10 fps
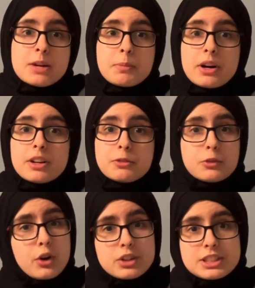But if you've
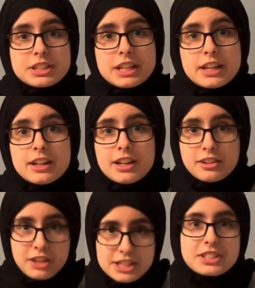already seen it,
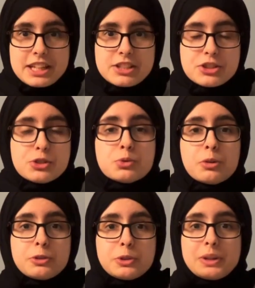let's get into
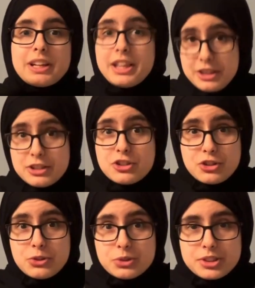reviewing these
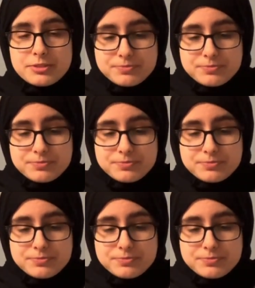shoes.